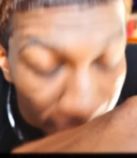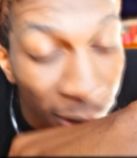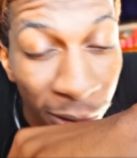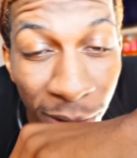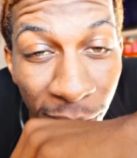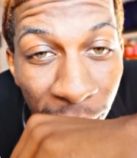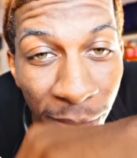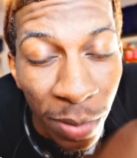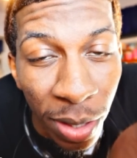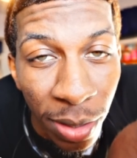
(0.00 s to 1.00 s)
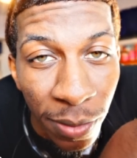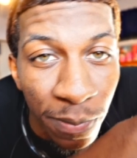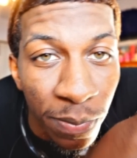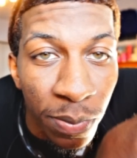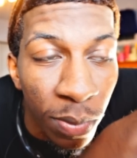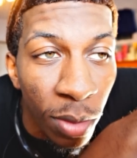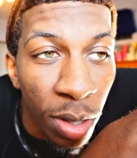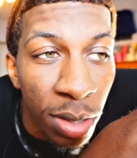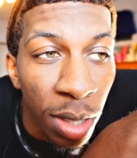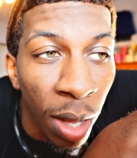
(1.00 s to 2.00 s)
Y'all don't get it, man.
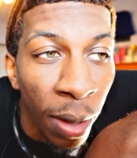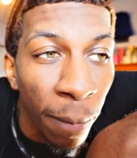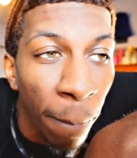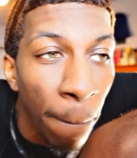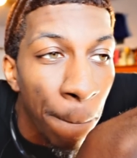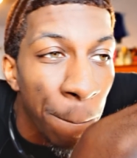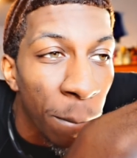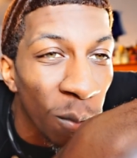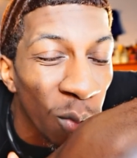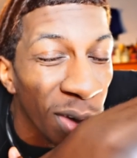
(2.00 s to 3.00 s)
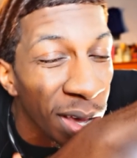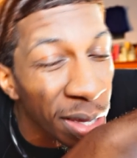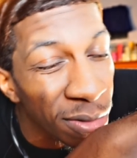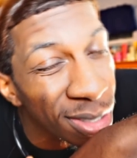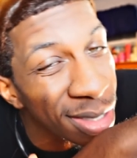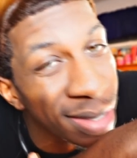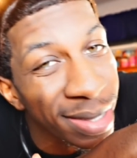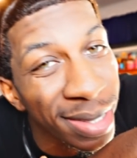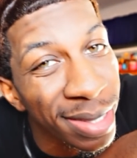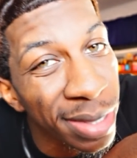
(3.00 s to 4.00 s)
It's like, waves is
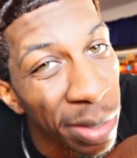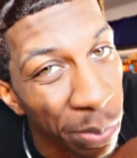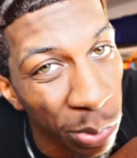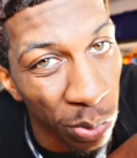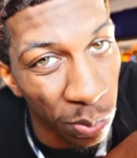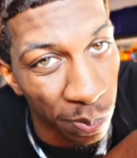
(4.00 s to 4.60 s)
simple.